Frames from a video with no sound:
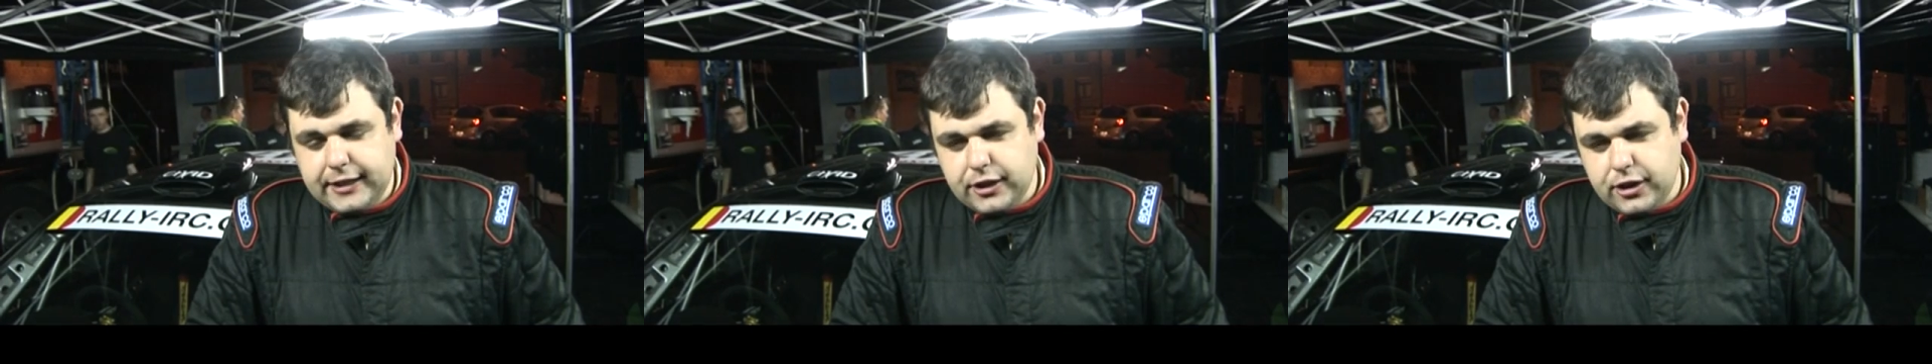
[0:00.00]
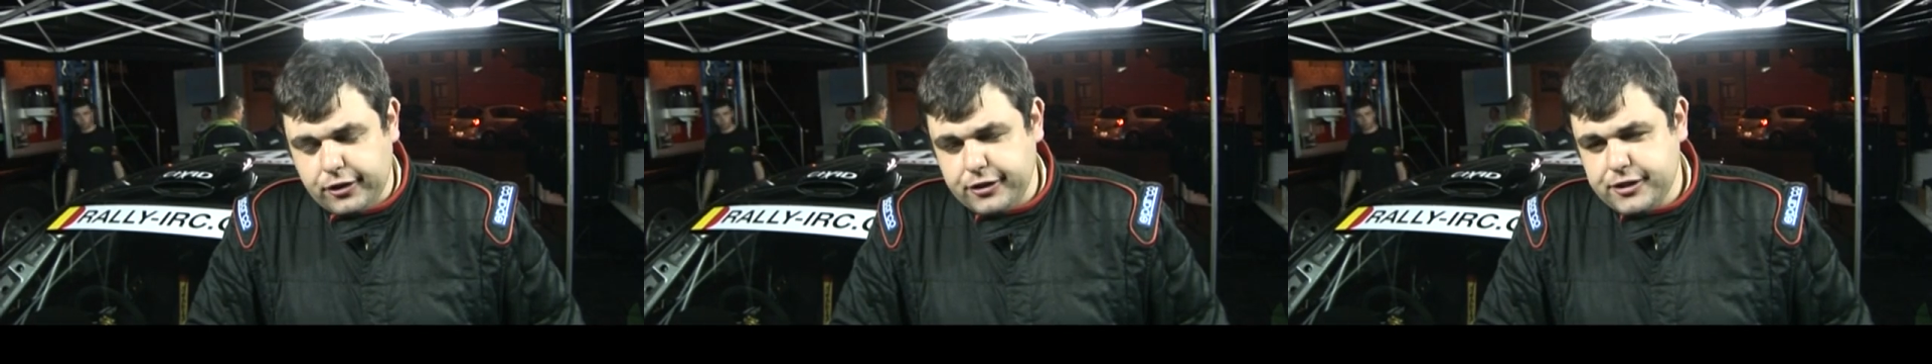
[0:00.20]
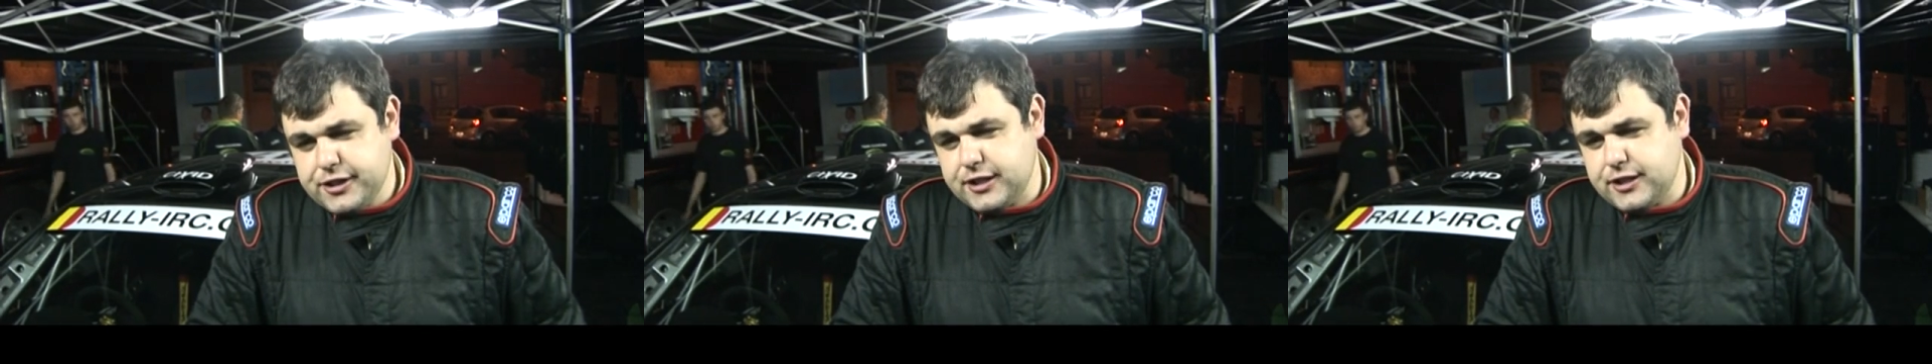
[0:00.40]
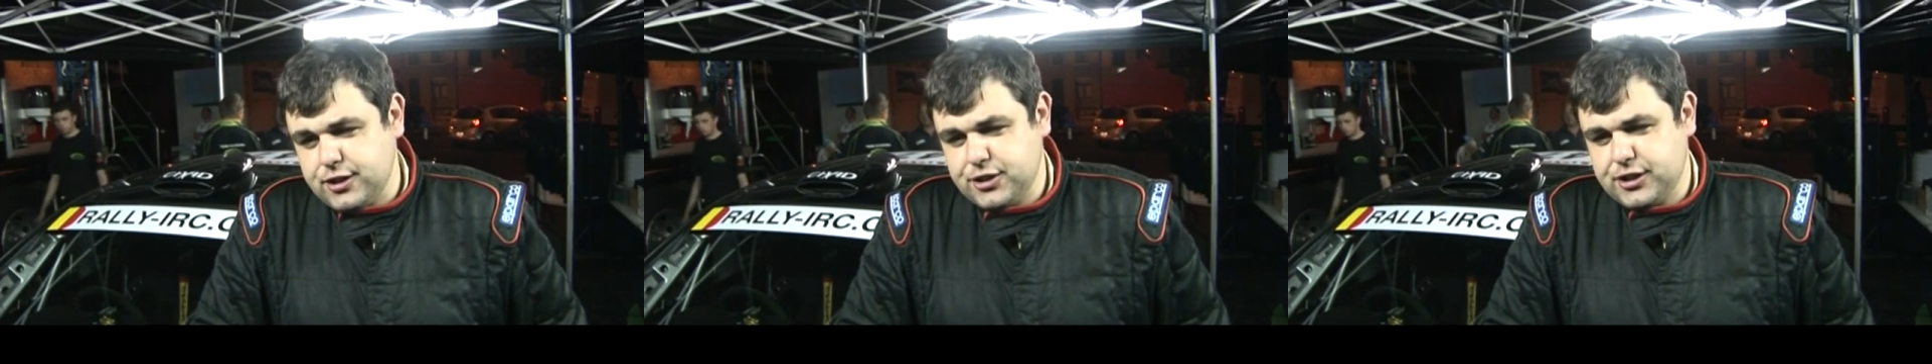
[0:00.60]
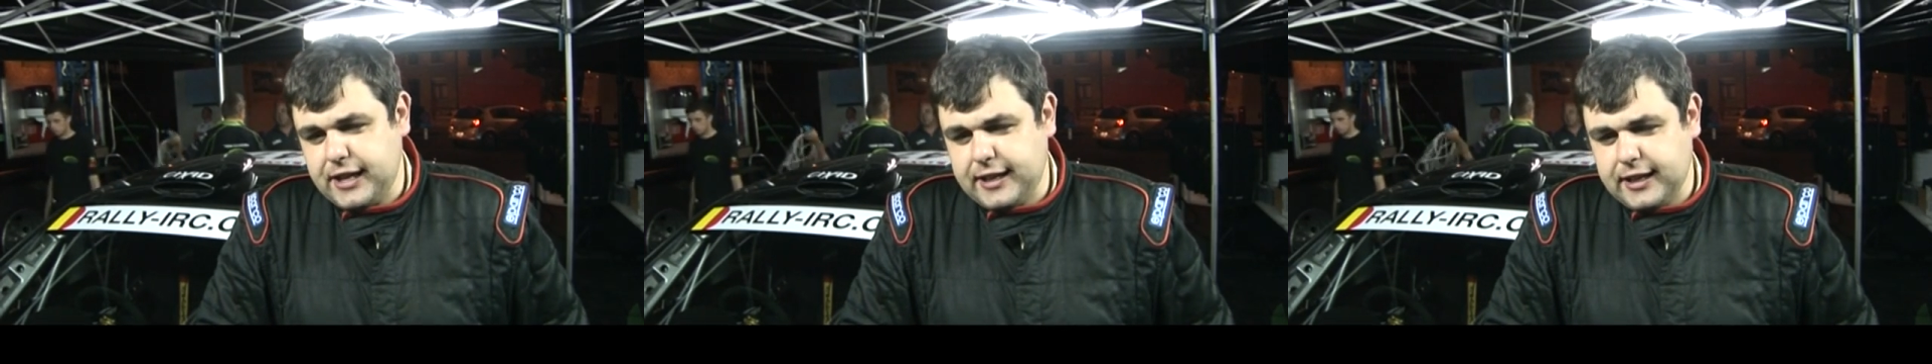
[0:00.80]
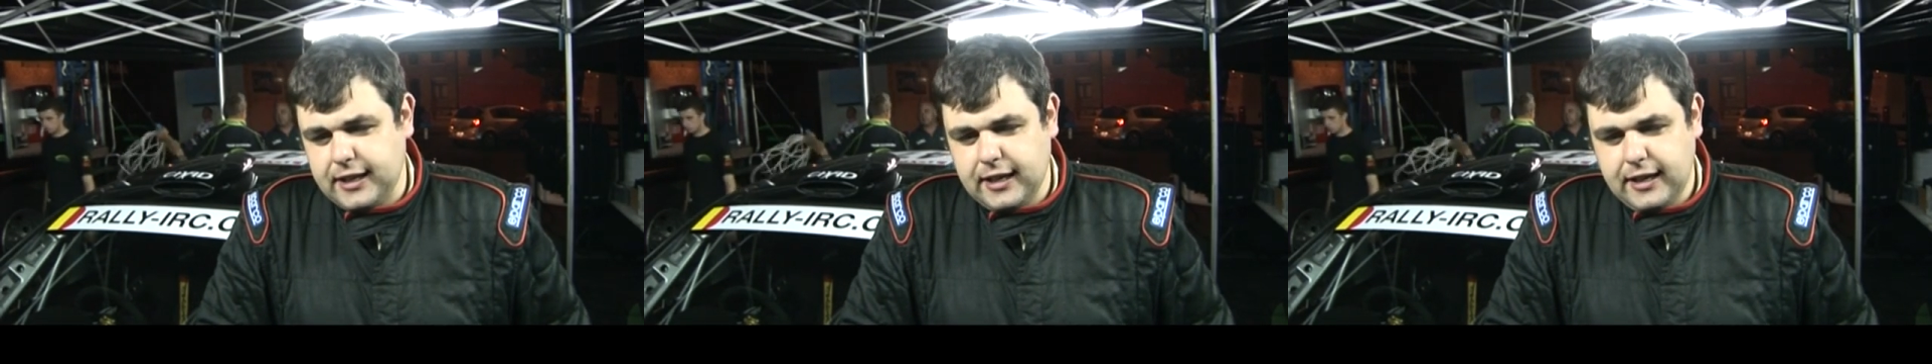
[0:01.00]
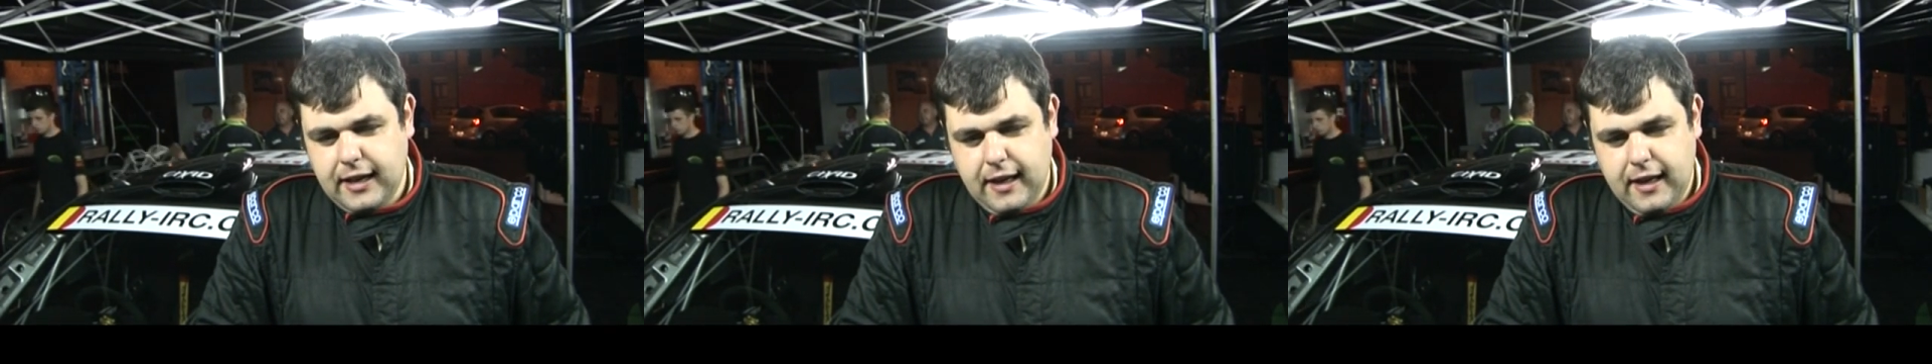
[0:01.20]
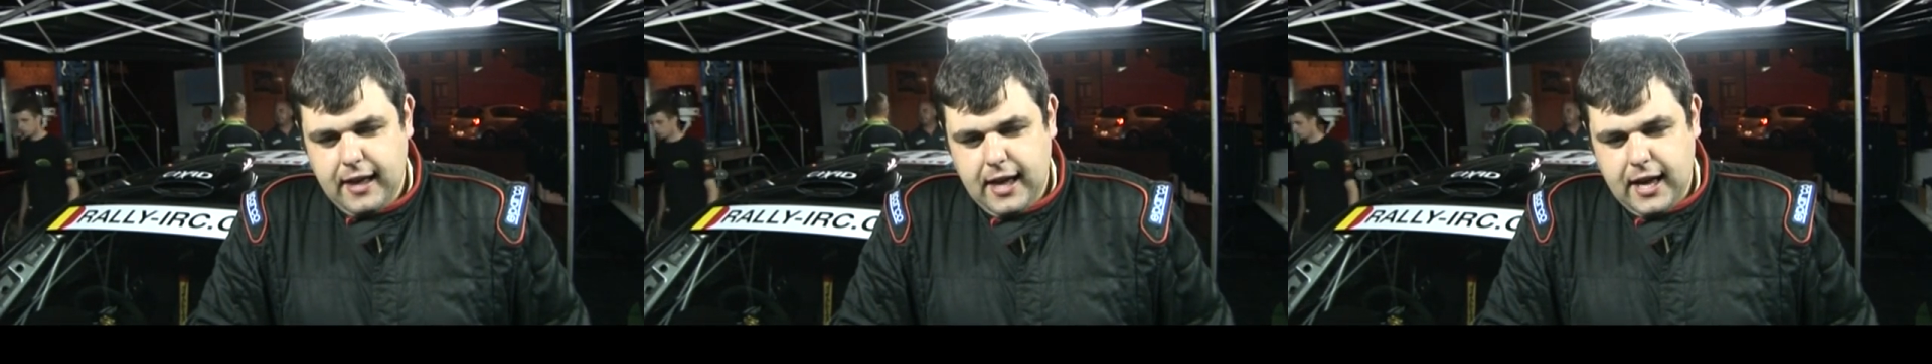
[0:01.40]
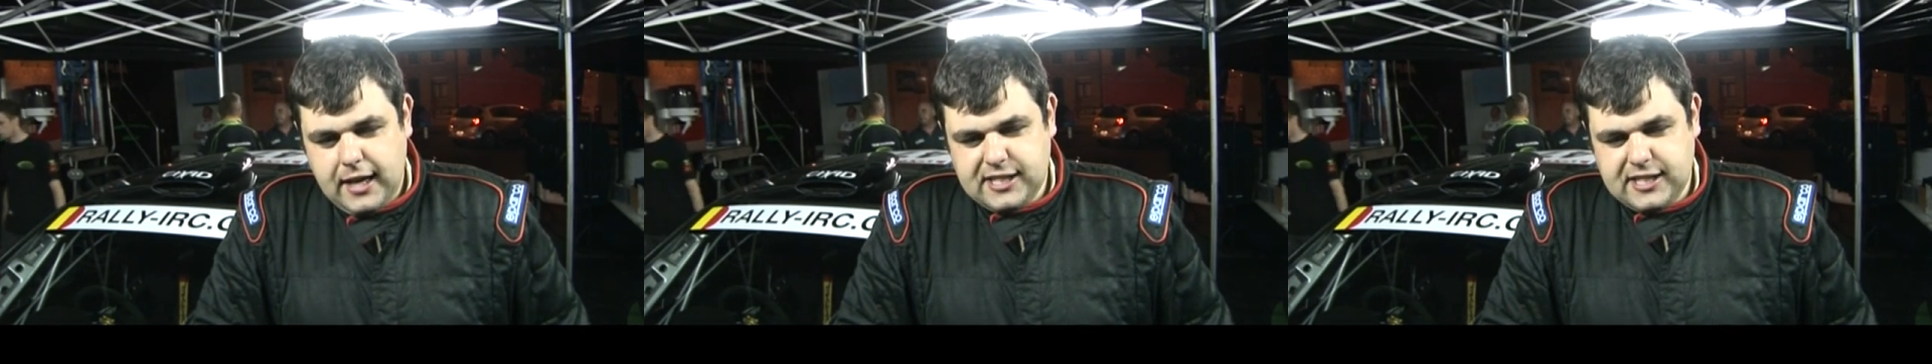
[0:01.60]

checking the cuts and just getting that,